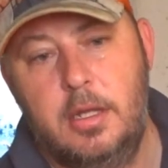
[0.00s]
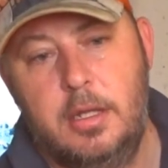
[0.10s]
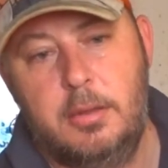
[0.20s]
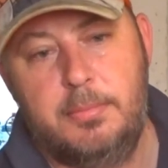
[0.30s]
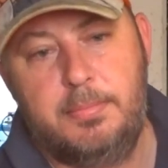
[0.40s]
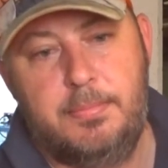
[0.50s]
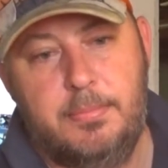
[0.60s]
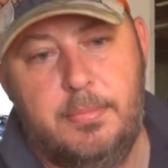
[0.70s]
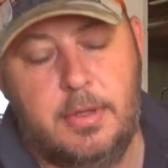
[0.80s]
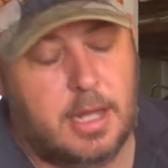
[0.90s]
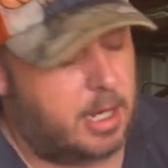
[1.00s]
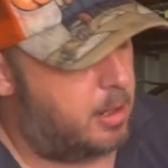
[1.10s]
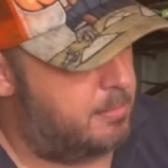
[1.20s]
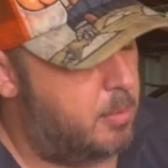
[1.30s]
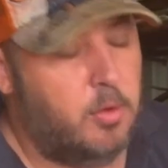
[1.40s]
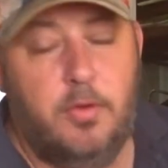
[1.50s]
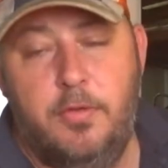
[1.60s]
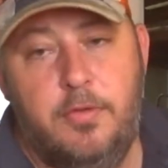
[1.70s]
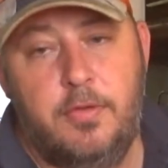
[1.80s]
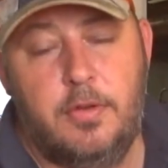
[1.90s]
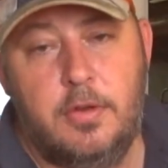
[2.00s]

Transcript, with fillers: the, they don't move.